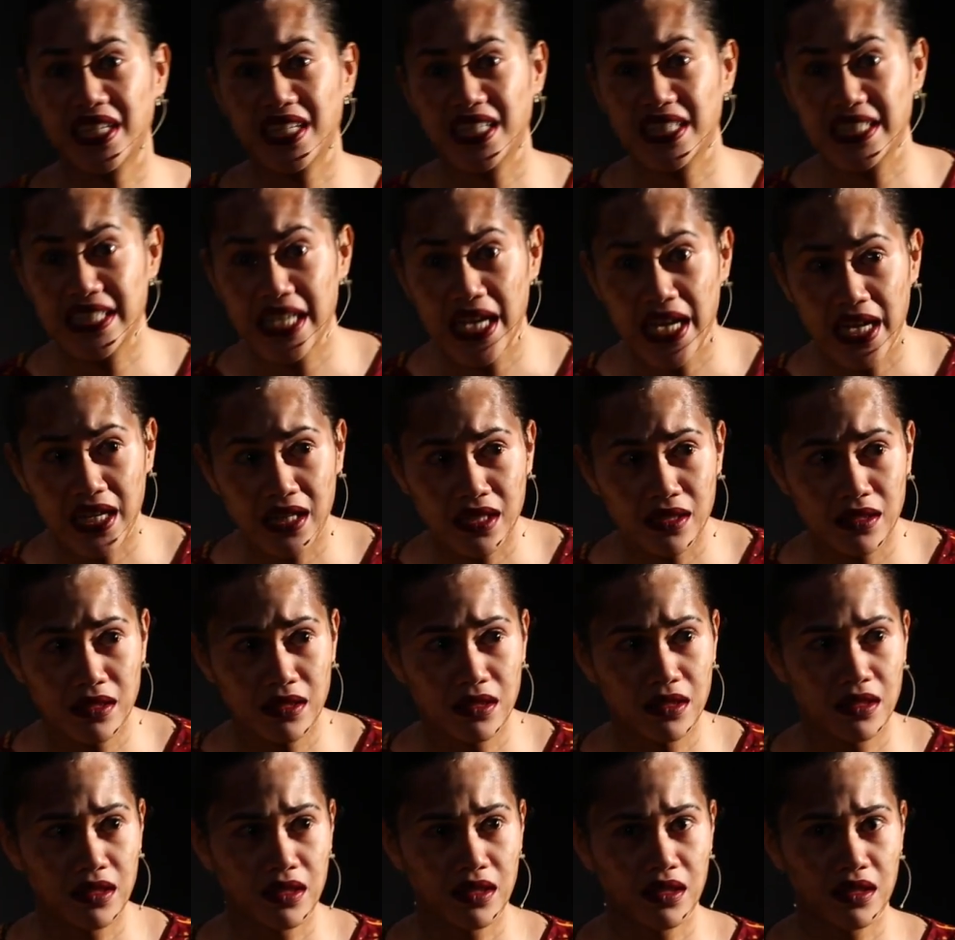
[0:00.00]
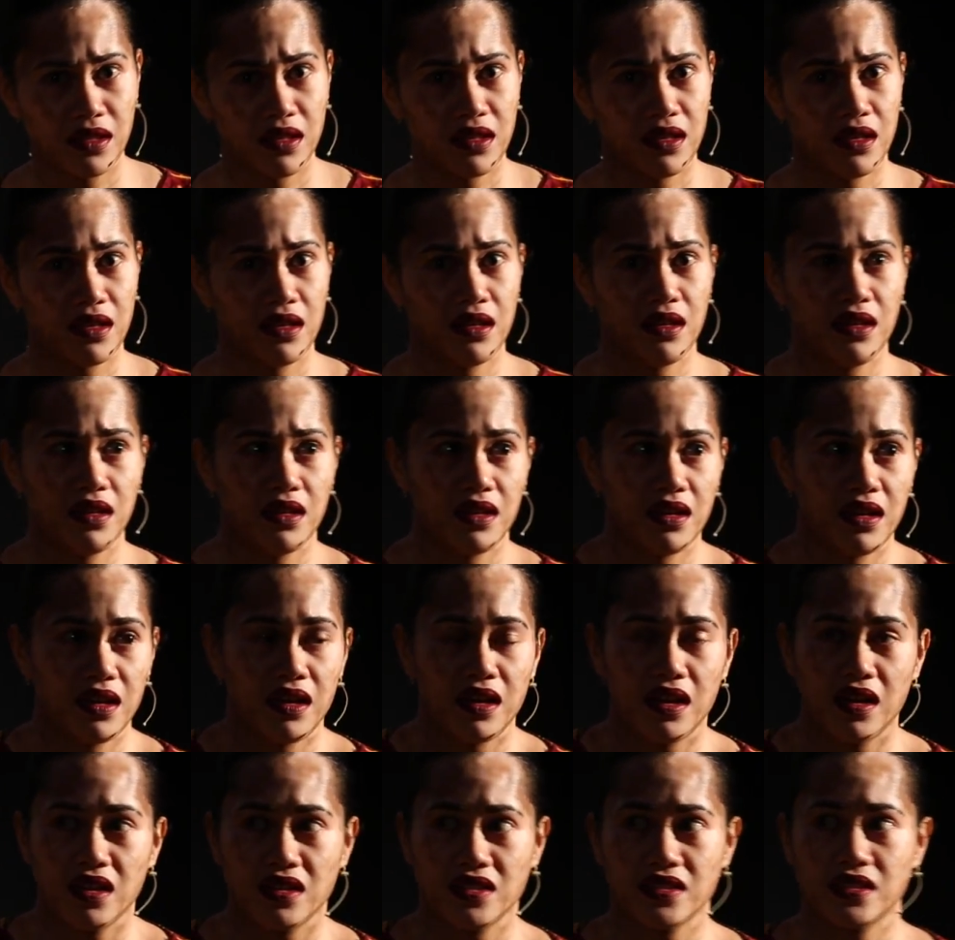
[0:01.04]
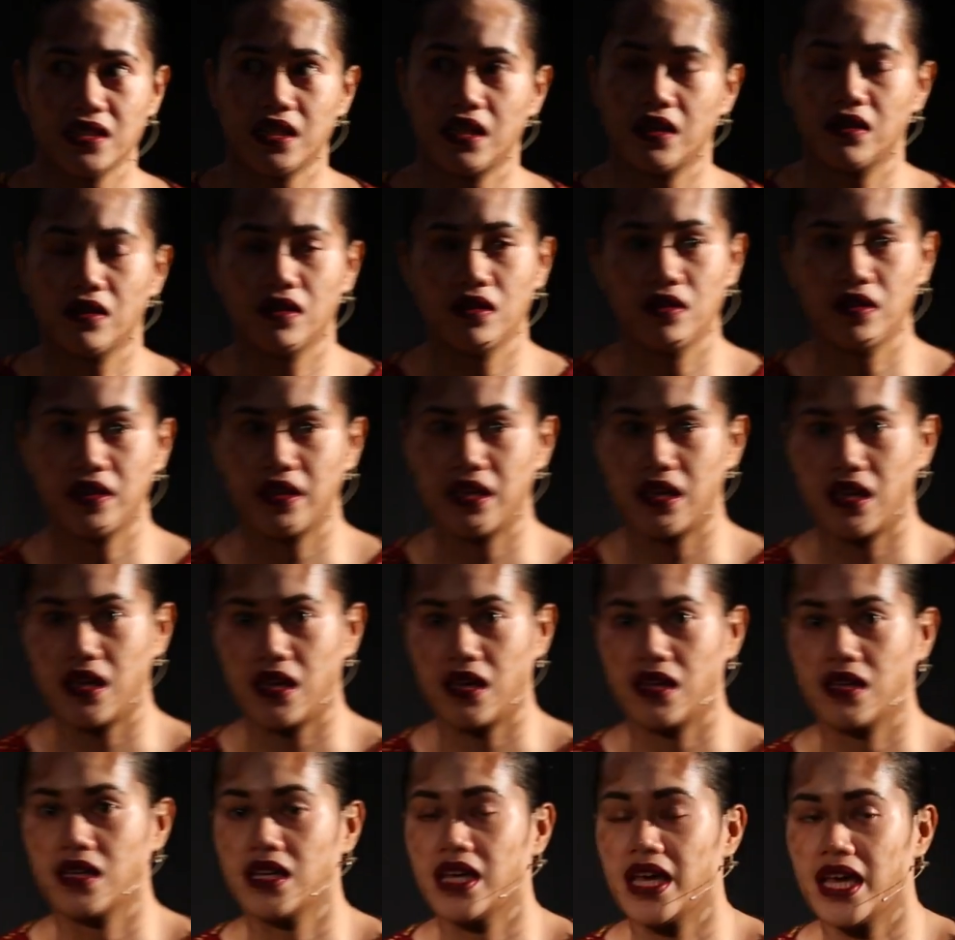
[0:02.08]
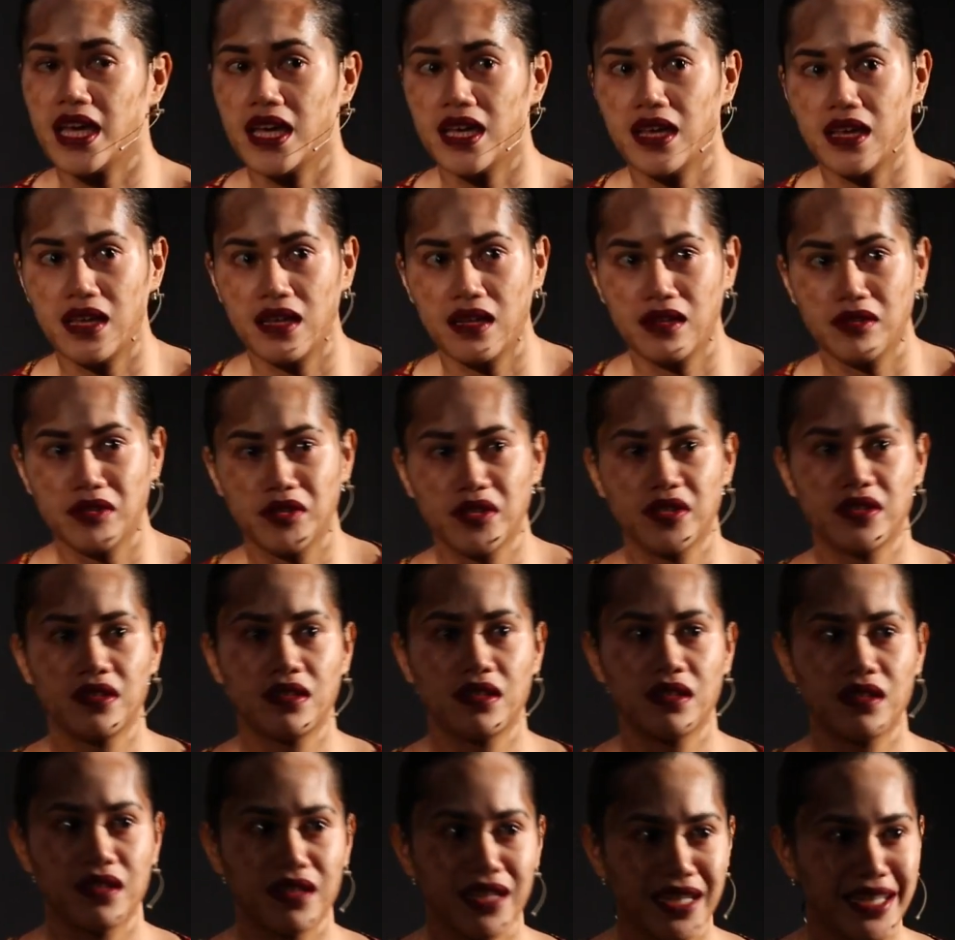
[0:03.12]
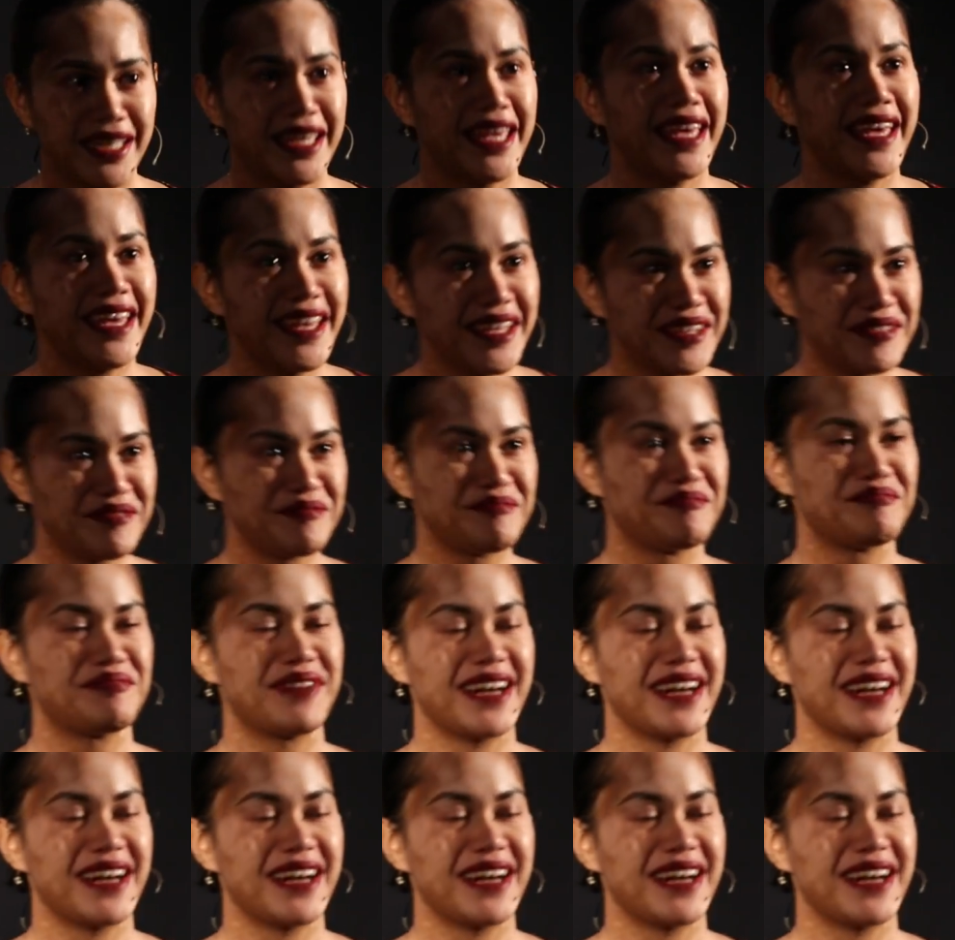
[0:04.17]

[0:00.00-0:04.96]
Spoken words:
had died." I was like, okay. And again,